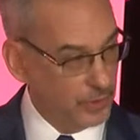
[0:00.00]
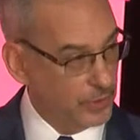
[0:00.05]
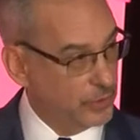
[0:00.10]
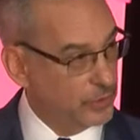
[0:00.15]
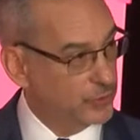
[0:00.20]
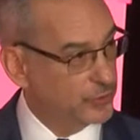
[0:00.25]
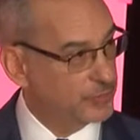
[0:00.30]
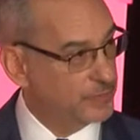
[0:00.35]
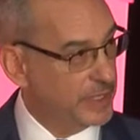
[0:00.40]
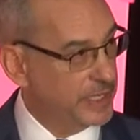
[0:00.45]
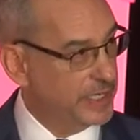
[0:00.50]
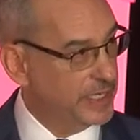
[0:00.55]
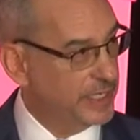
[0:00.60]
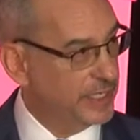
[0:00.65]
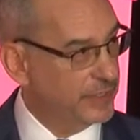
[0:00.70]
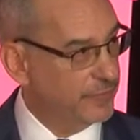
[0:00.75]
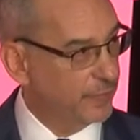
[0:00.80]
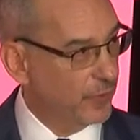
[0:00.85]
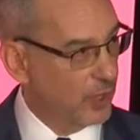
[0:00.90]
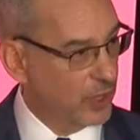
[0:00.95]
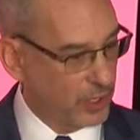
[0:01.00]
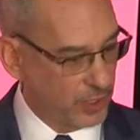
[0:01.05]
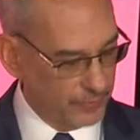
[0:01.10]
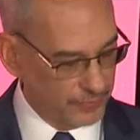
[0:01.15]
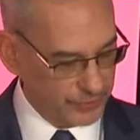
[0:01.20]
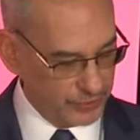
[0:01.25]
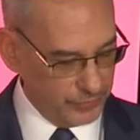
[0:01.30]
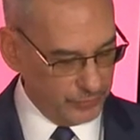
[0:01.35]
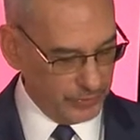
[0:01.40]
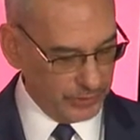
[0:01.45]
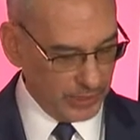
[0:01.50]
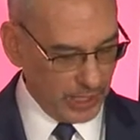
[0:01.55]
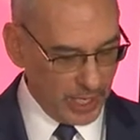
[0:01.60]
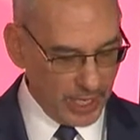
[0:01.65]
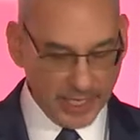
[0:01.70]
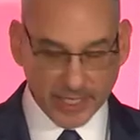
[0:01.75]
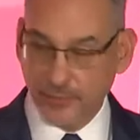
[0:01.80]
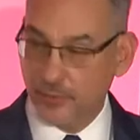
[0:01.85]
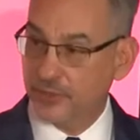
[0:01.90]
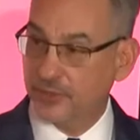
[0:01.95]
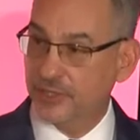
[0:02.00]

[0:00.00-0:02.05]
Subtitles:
whose meaning evolves to align with